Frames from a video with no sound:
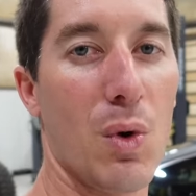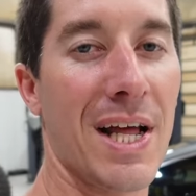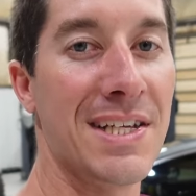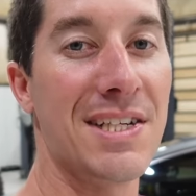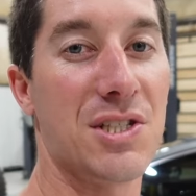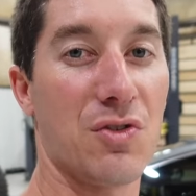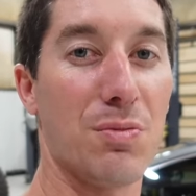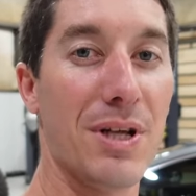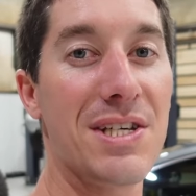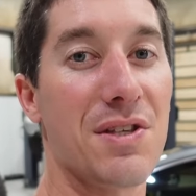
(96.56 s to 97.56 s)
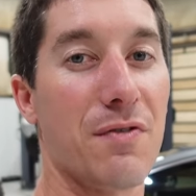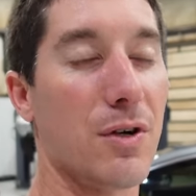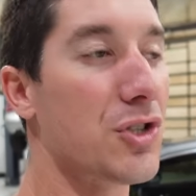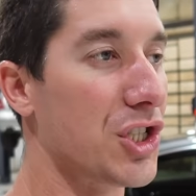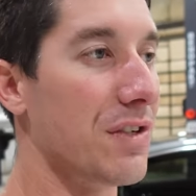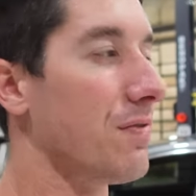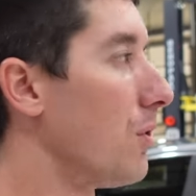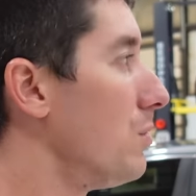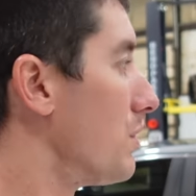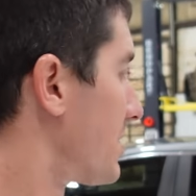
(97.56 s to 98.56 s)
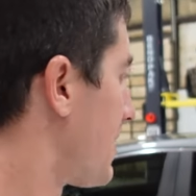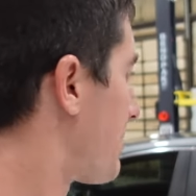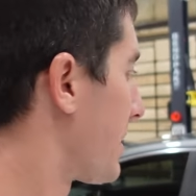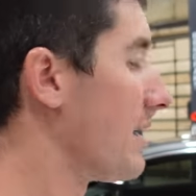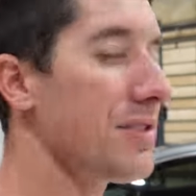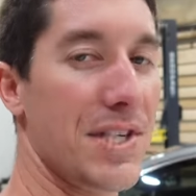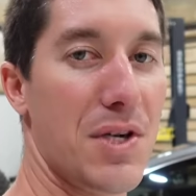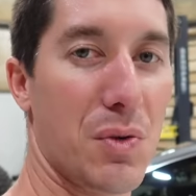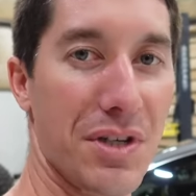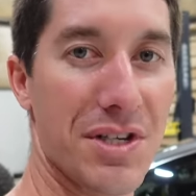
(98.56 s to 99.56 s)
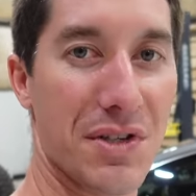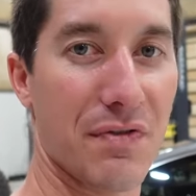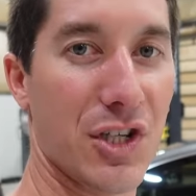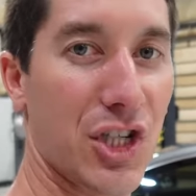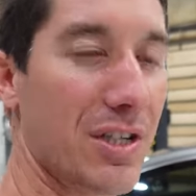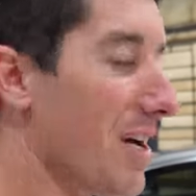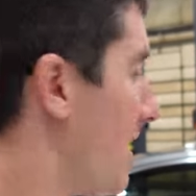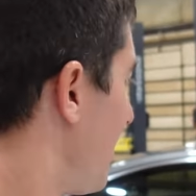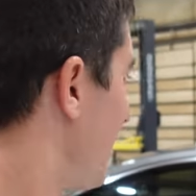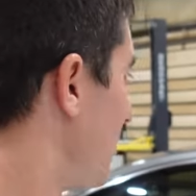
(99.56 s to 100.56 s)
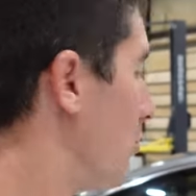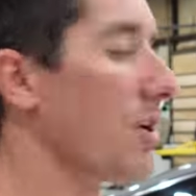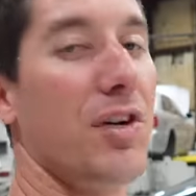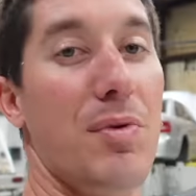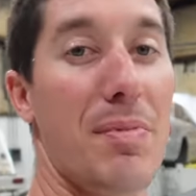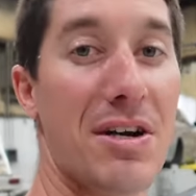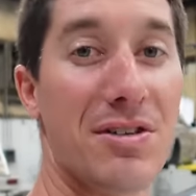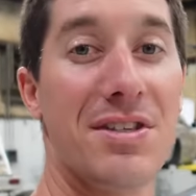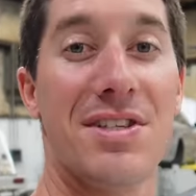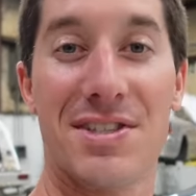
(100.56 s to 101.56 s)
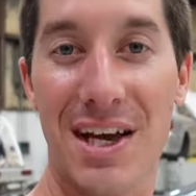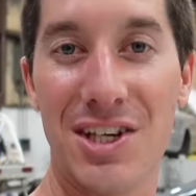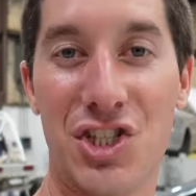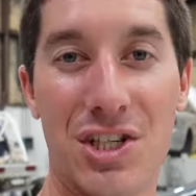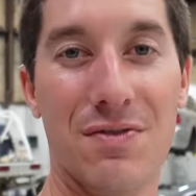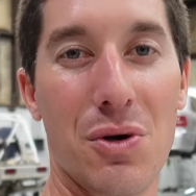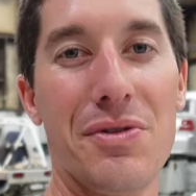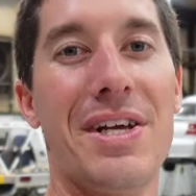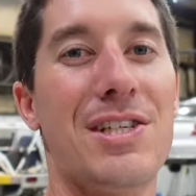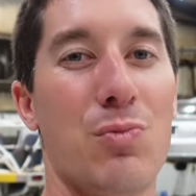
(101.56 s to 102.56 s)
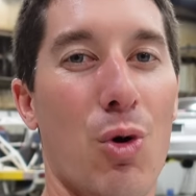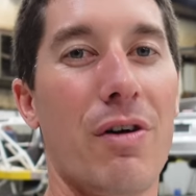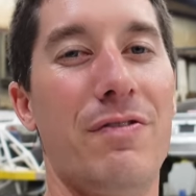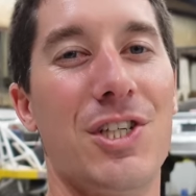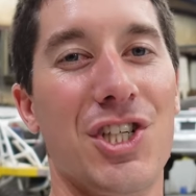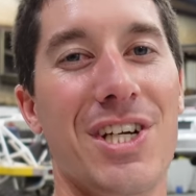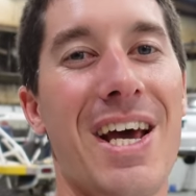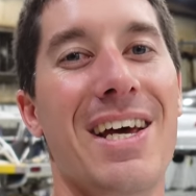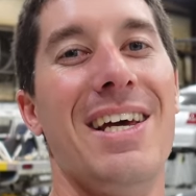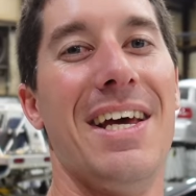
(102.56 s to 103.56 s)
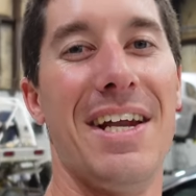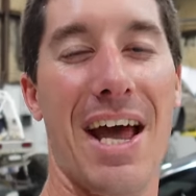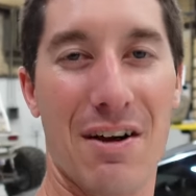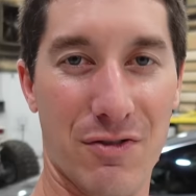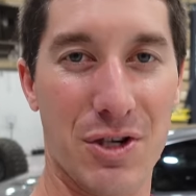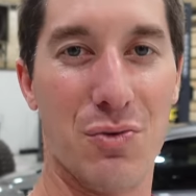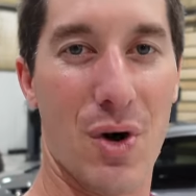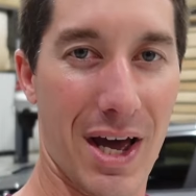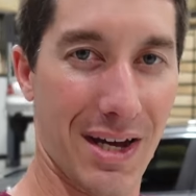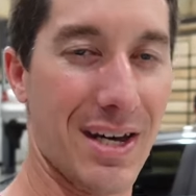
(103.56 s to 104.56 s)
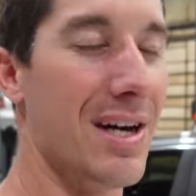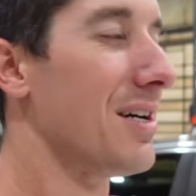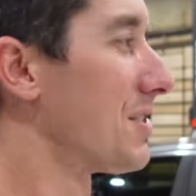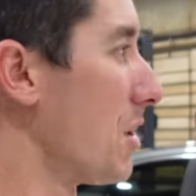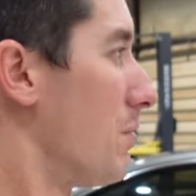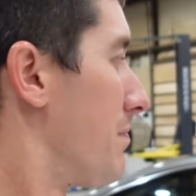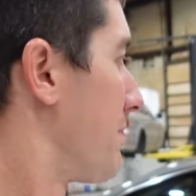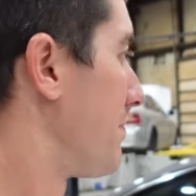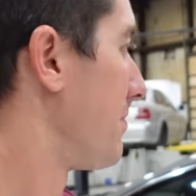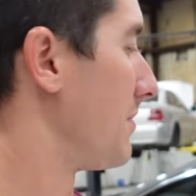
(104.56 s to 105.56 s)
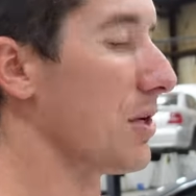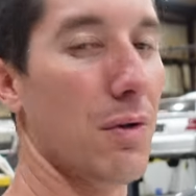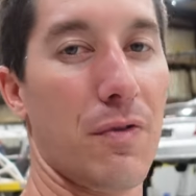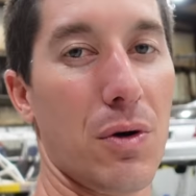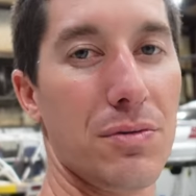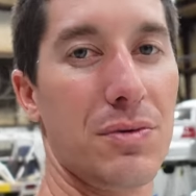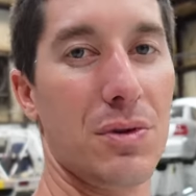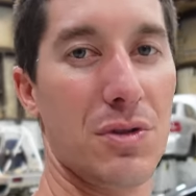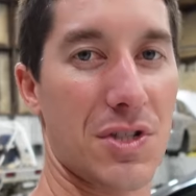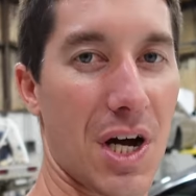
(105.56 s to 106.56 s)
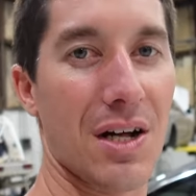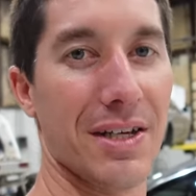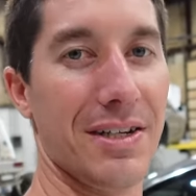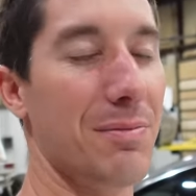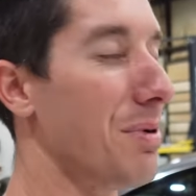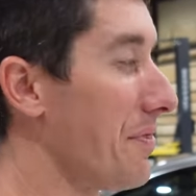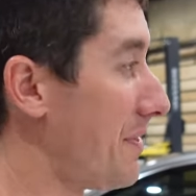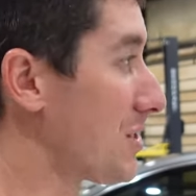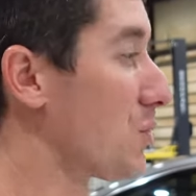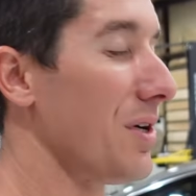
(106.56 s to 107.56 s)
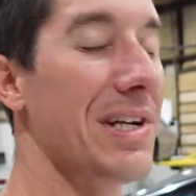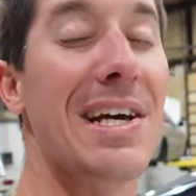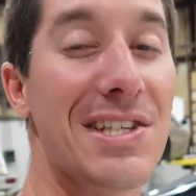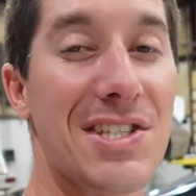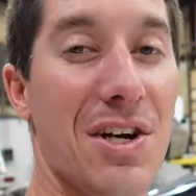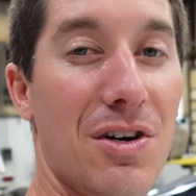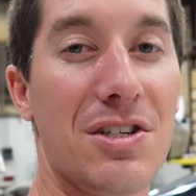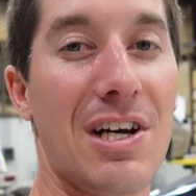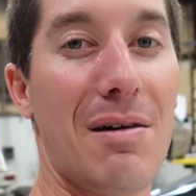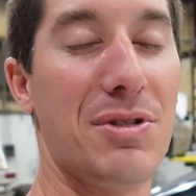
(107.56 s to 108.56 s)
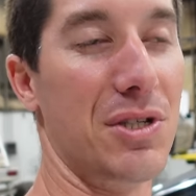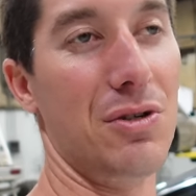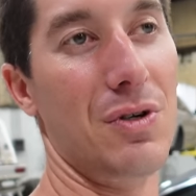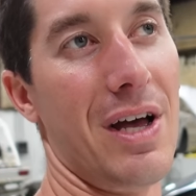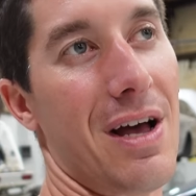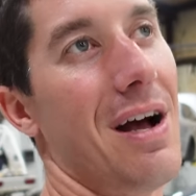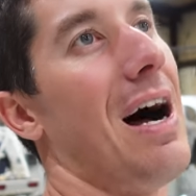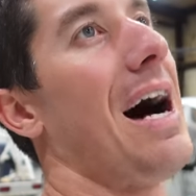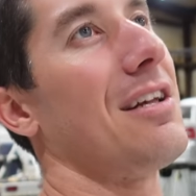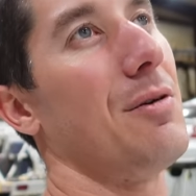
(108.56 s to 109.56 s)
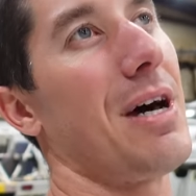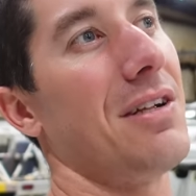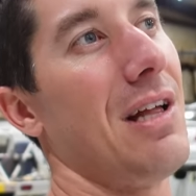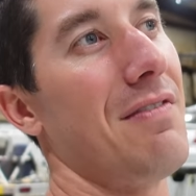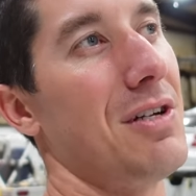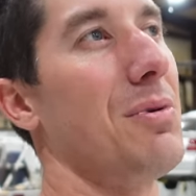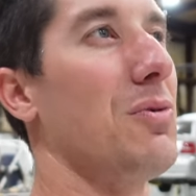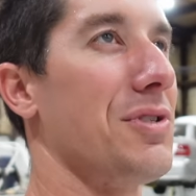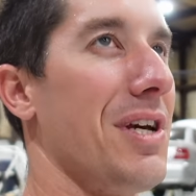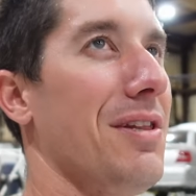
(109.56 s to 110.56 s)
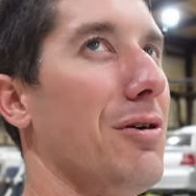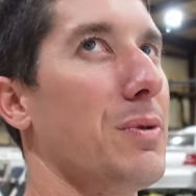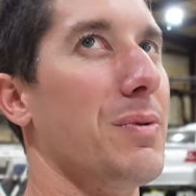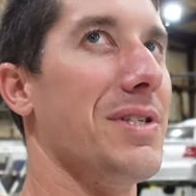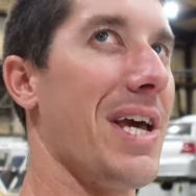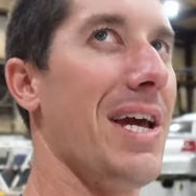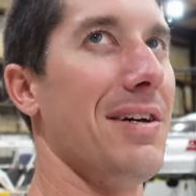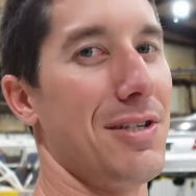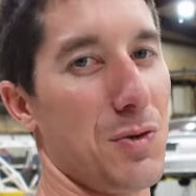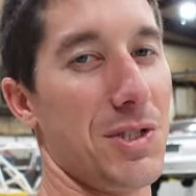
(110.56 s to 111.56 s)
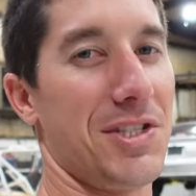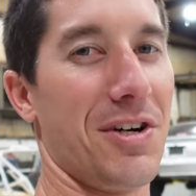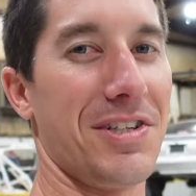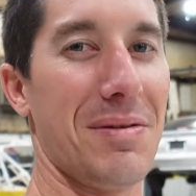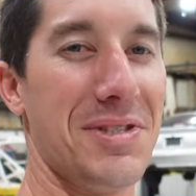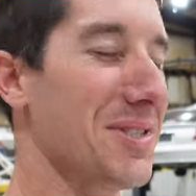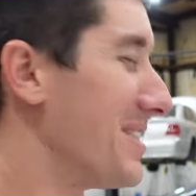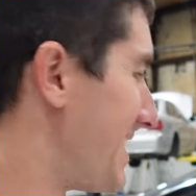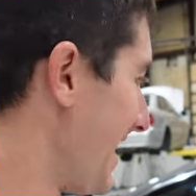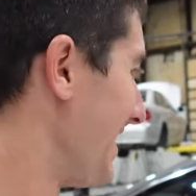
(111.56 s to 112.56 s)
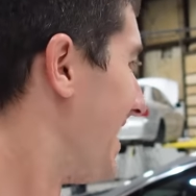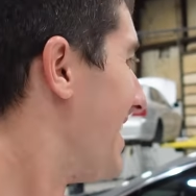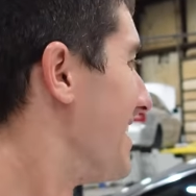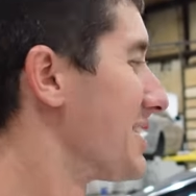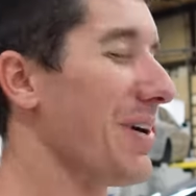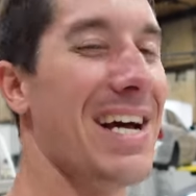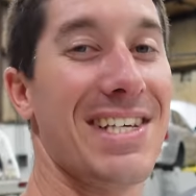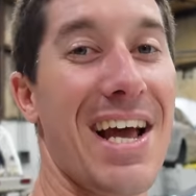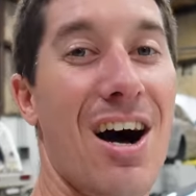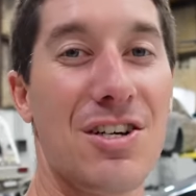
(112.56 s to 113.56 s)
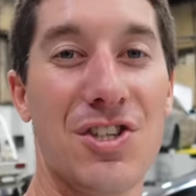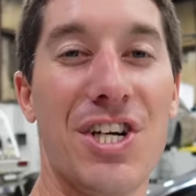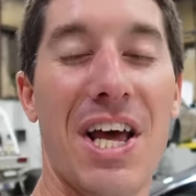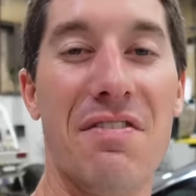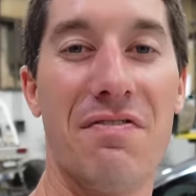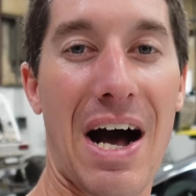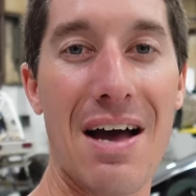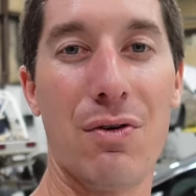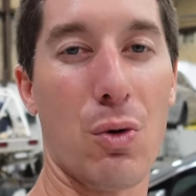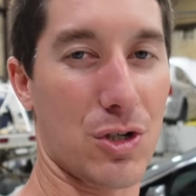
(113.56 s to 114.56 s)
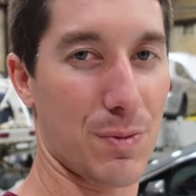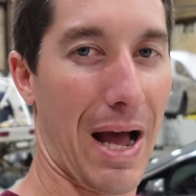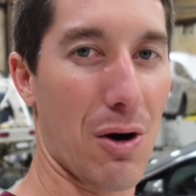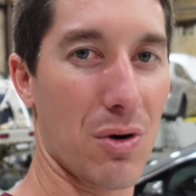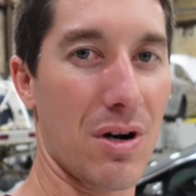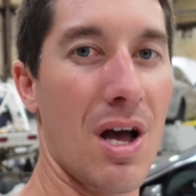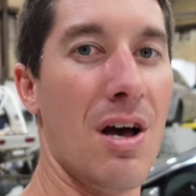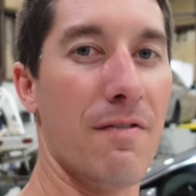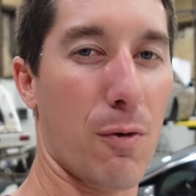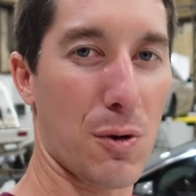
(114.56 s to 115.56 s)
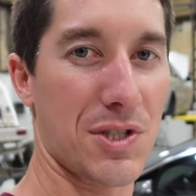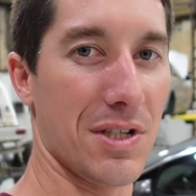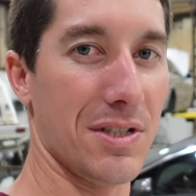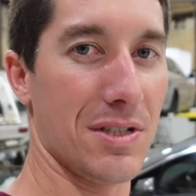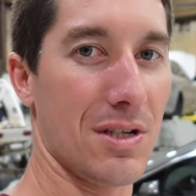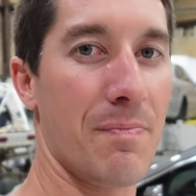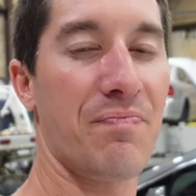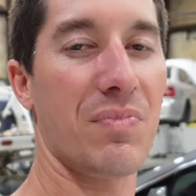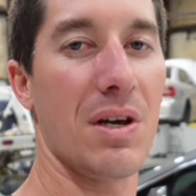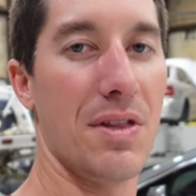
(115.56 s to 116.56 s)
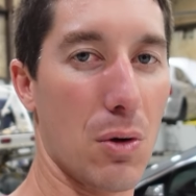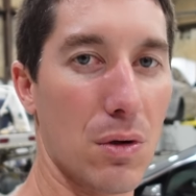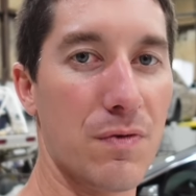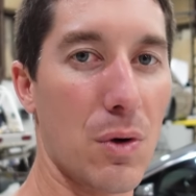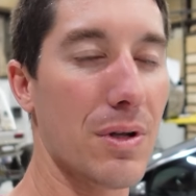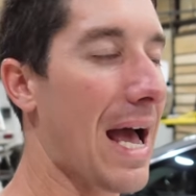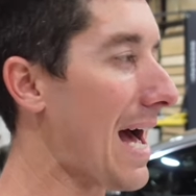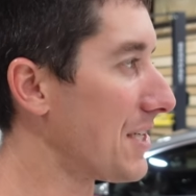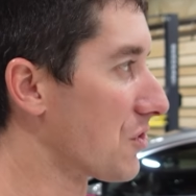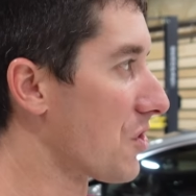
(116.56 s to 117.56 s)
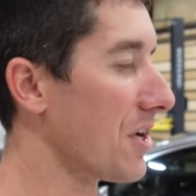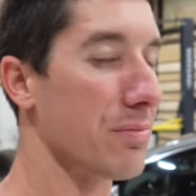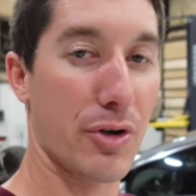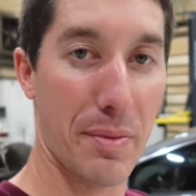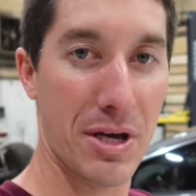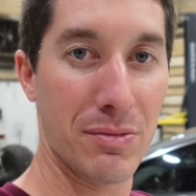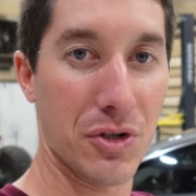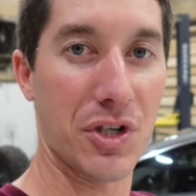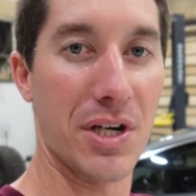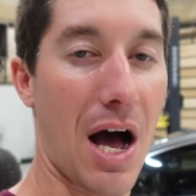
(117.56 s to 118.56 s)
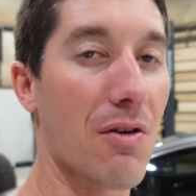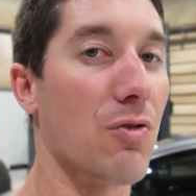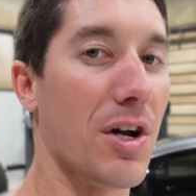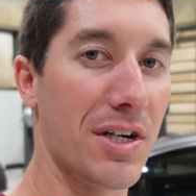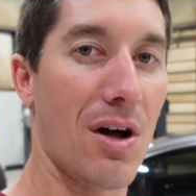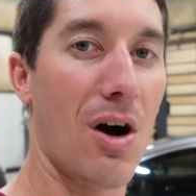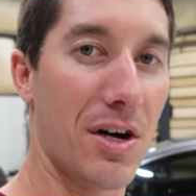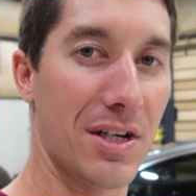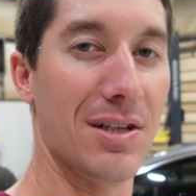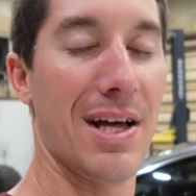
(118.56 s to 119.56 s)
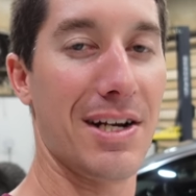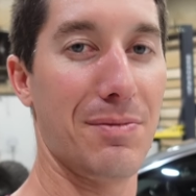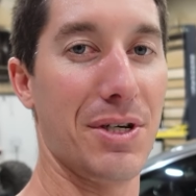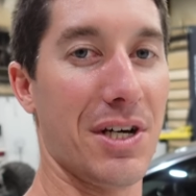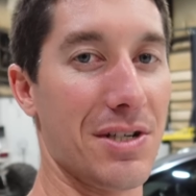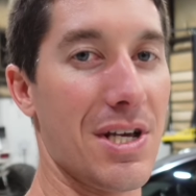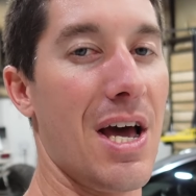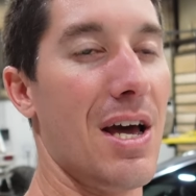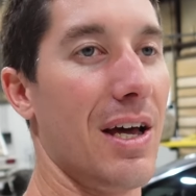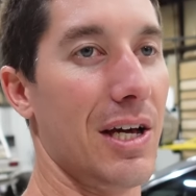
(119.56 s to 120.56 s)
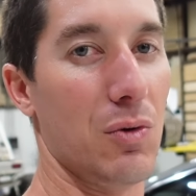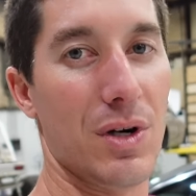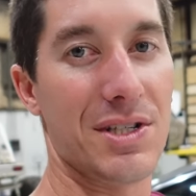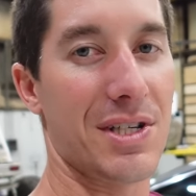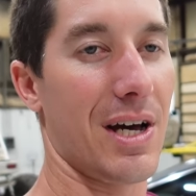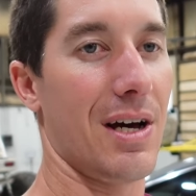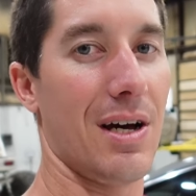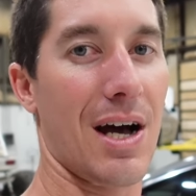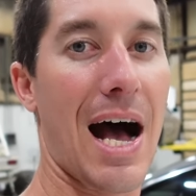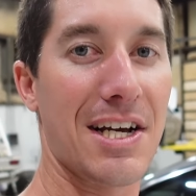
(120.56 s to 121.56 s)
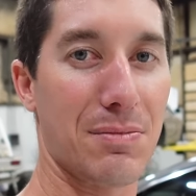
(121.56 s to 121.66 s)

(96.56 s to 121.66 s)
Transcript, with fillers: when I needed to replace the first gen Volt with something else equally as efficient, what could be better than the second gen Volt that is more efficient in every way? So the old Volt, solid, but this one is turned up to, I don't know about 11, but we'll say the old one was 8 and this one's turned up to a 10. So it has a 105 horsepower, four cylinder. The old Volt had to run on premium. You could not run it on unleaded because it was uh, high